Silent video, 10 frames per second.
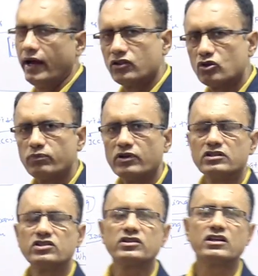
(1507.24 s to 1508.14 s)

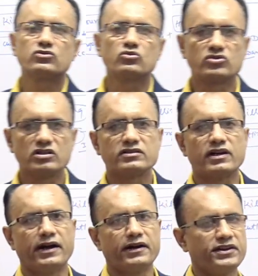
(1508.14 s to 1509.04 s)
anthropologists and social
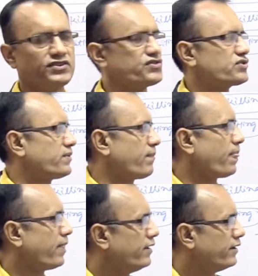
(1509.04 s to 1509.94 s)
scientists
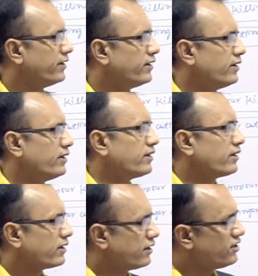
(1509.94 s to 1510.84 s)

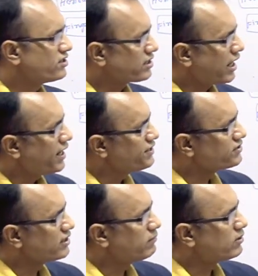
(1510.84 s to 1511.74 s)

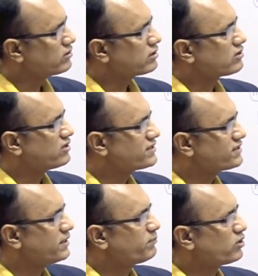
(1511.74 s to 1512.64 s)
criticized about the
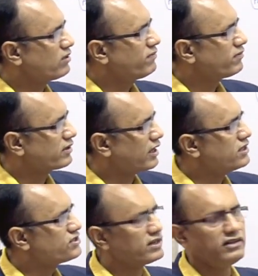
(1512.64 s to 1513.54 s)
concept of cultural